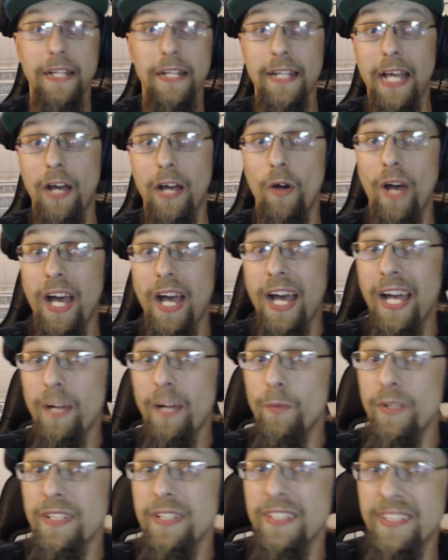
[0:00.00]
Now, I
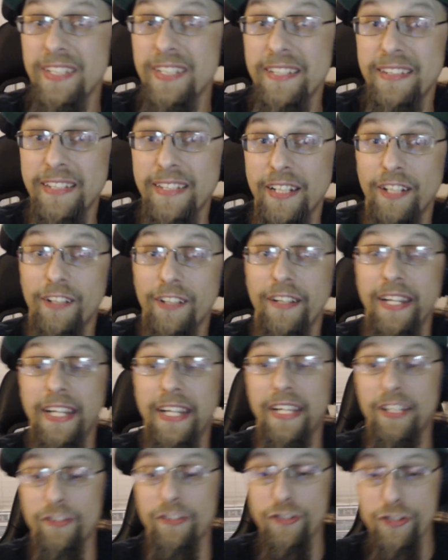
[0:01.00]
would sit there
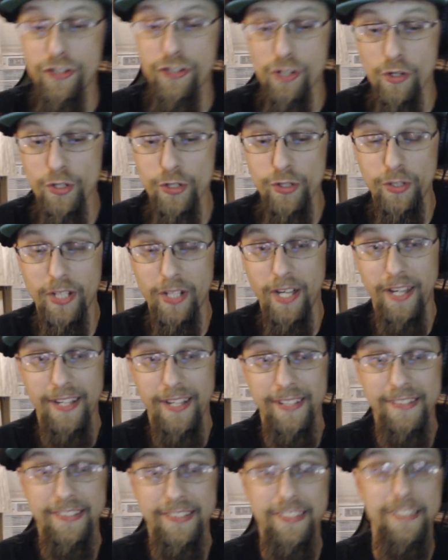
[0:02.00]
and show you
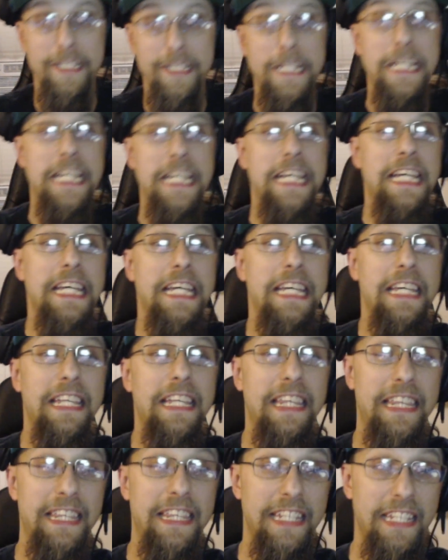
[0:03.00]
guys
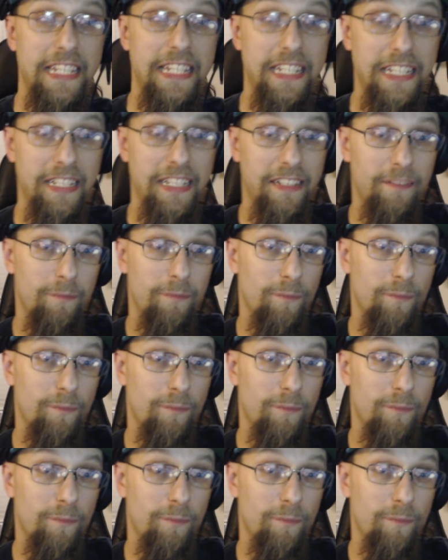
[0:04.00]
the